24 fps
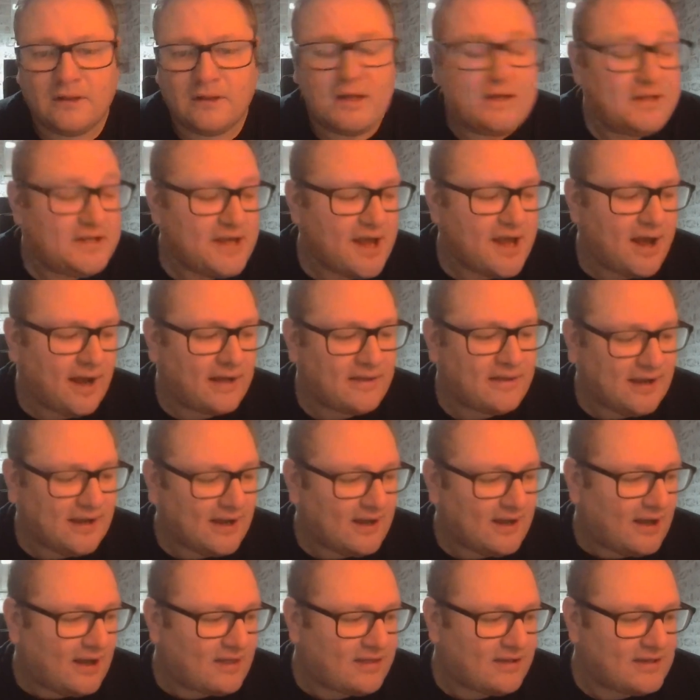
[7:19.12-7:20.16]
Yeah,
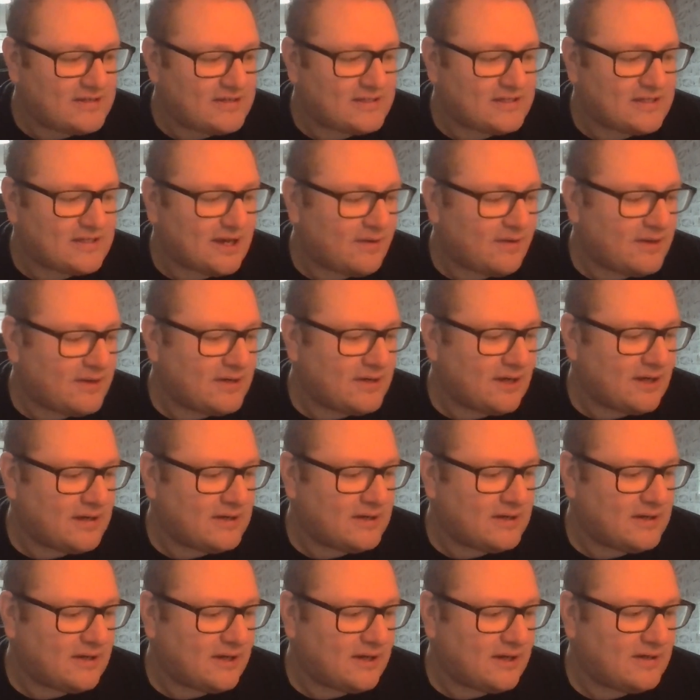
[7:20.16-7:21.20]
I think so,
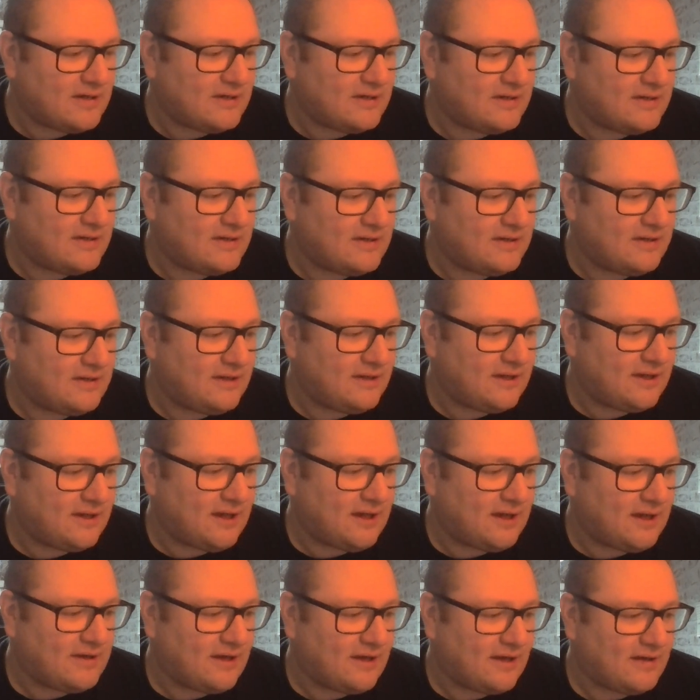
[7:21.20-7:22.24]
and
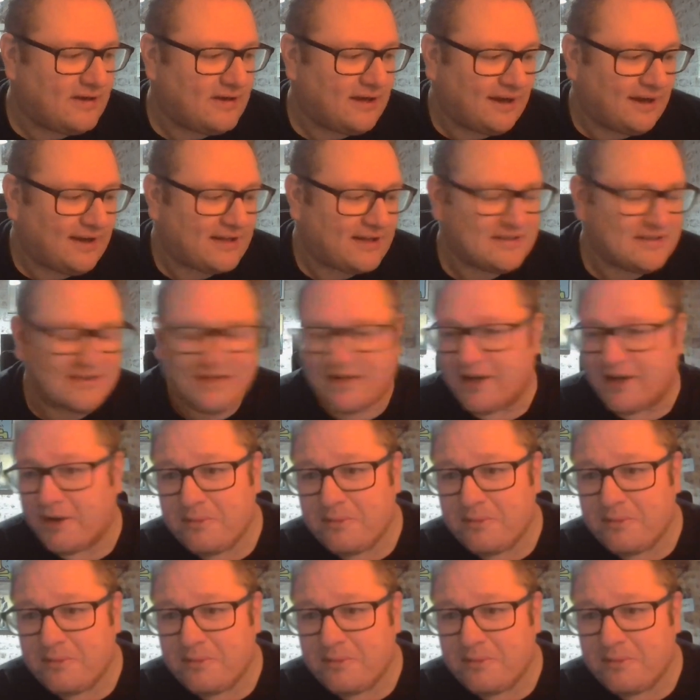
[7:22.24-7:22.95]
I guess